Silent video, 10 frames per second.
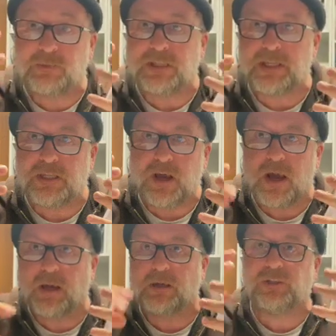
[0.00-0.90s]
as they
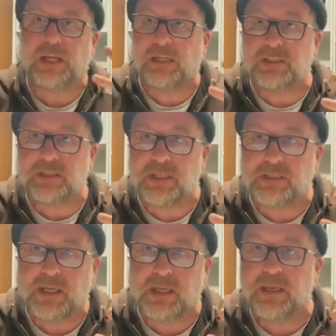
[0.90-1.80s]
talk, or changes as
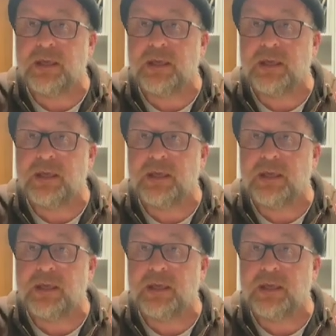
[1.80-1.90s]
they